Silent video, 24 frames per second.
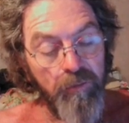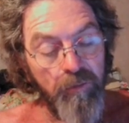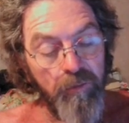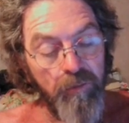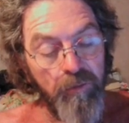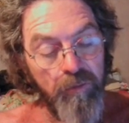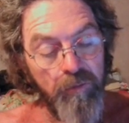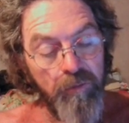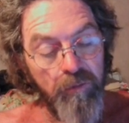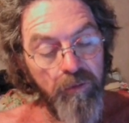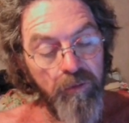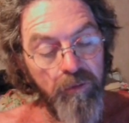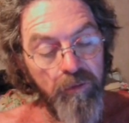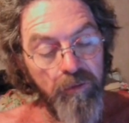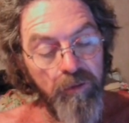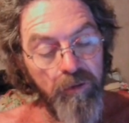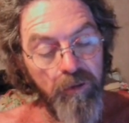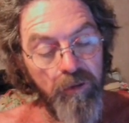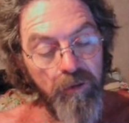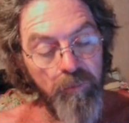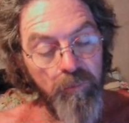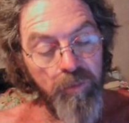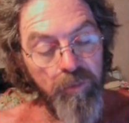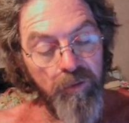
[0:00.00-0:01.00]
And
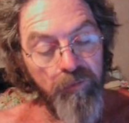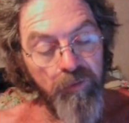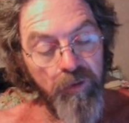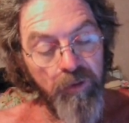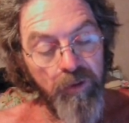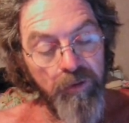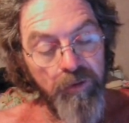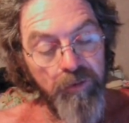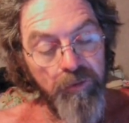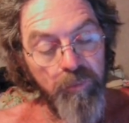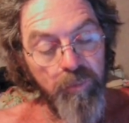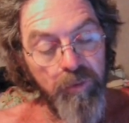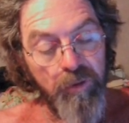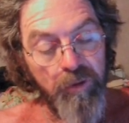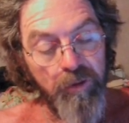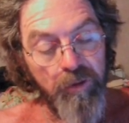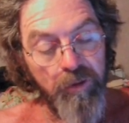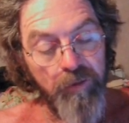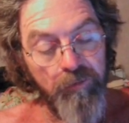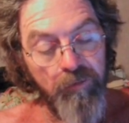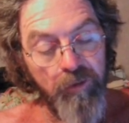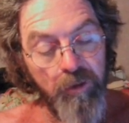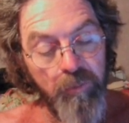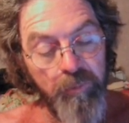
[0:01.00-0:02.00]
God provides
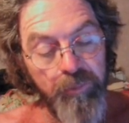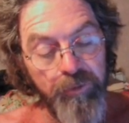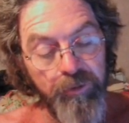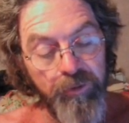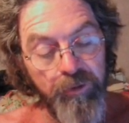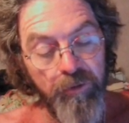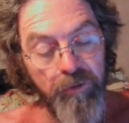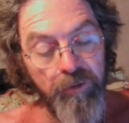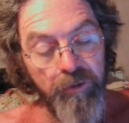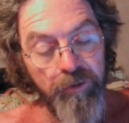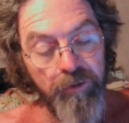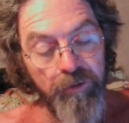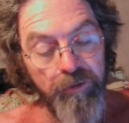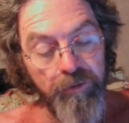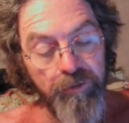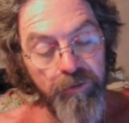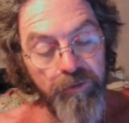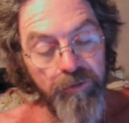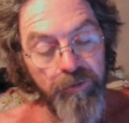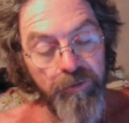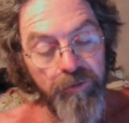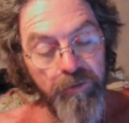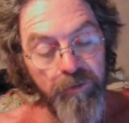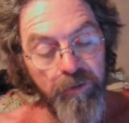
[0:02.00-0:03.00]
plenty of opportunities
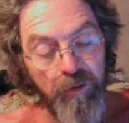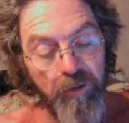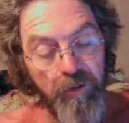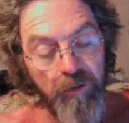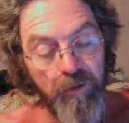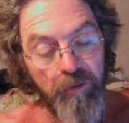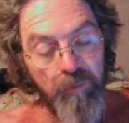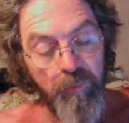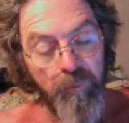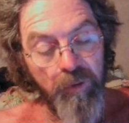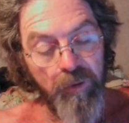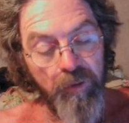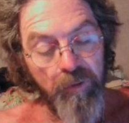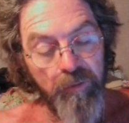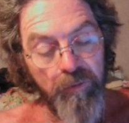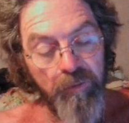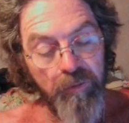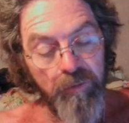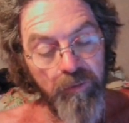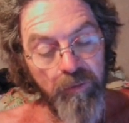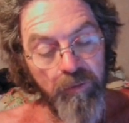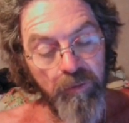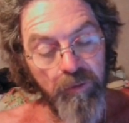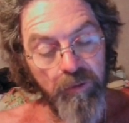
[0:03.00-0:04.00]
to talk about
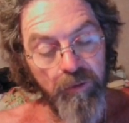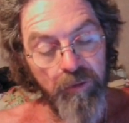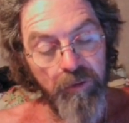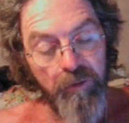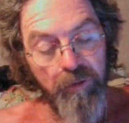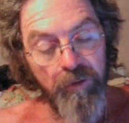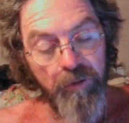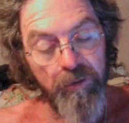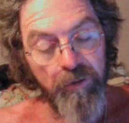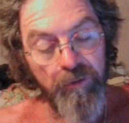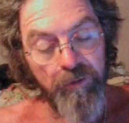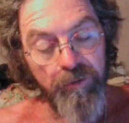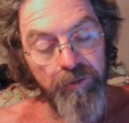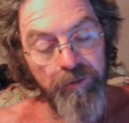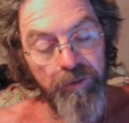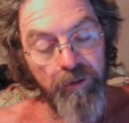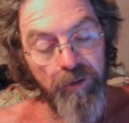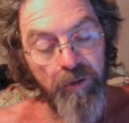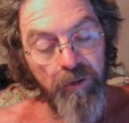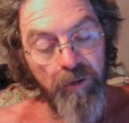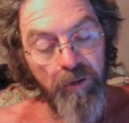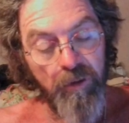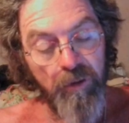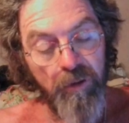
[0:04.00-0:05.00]
the Lord and to
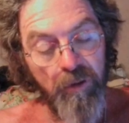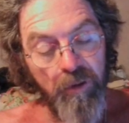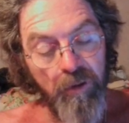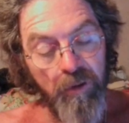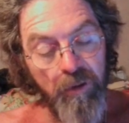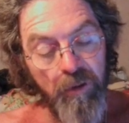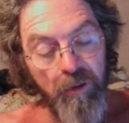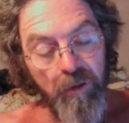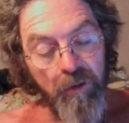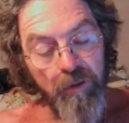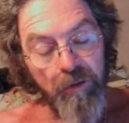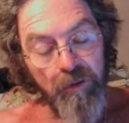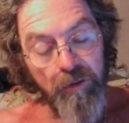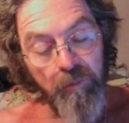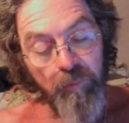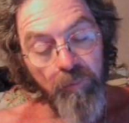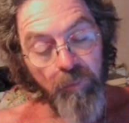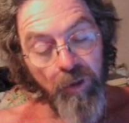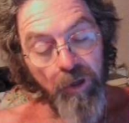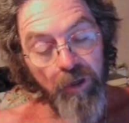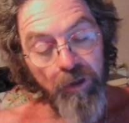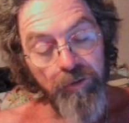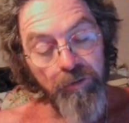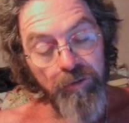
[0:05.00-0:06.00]
share
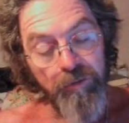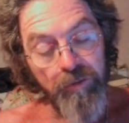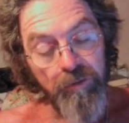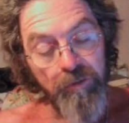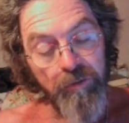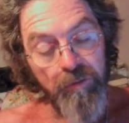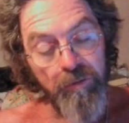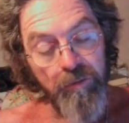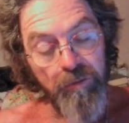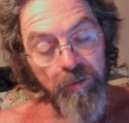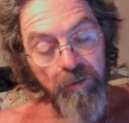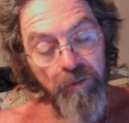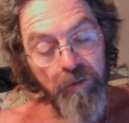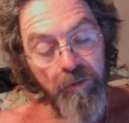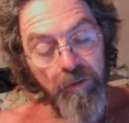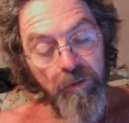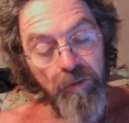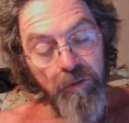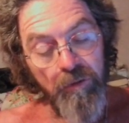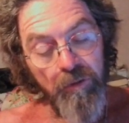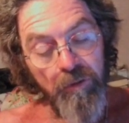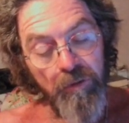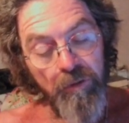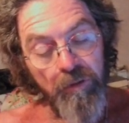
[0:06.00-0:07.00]
passion
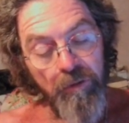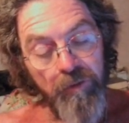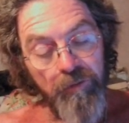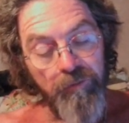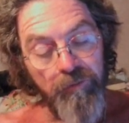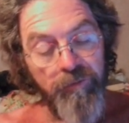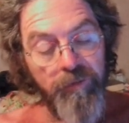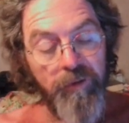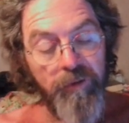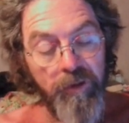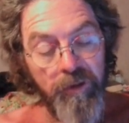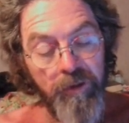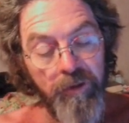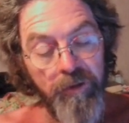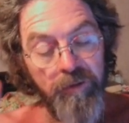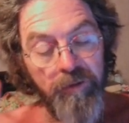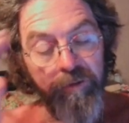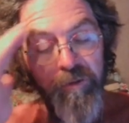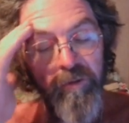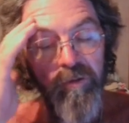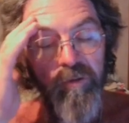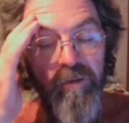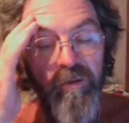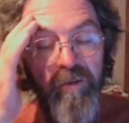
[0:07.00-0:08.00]
and
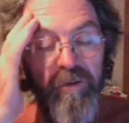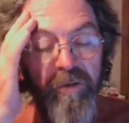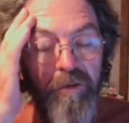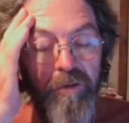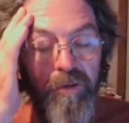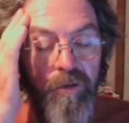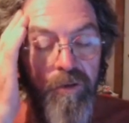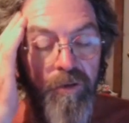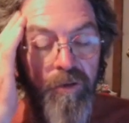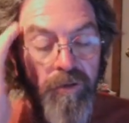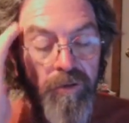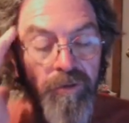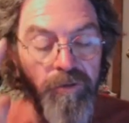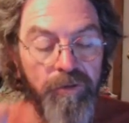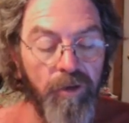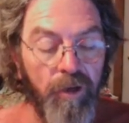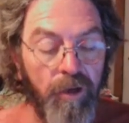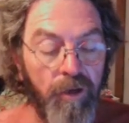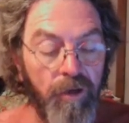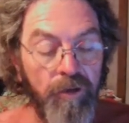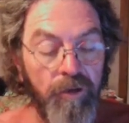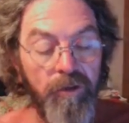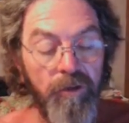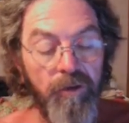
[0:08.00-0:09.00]
faith and
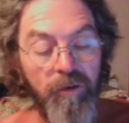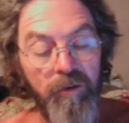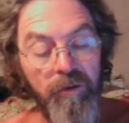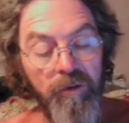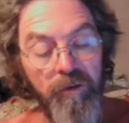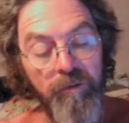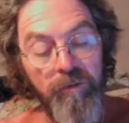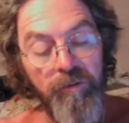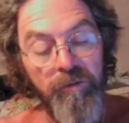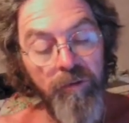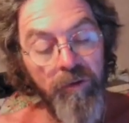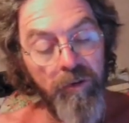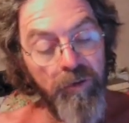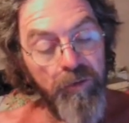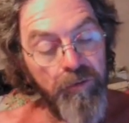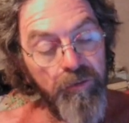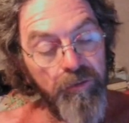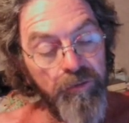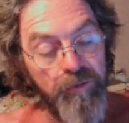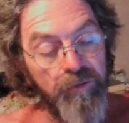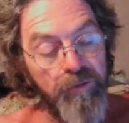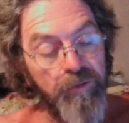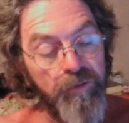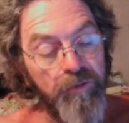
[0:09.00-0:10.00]
understanding on to
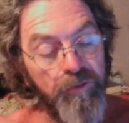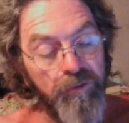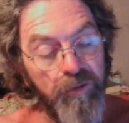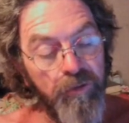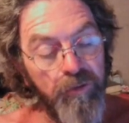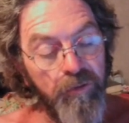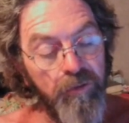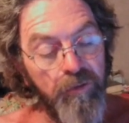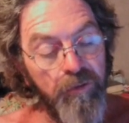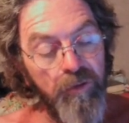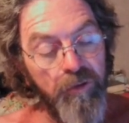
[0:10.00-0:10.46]
others as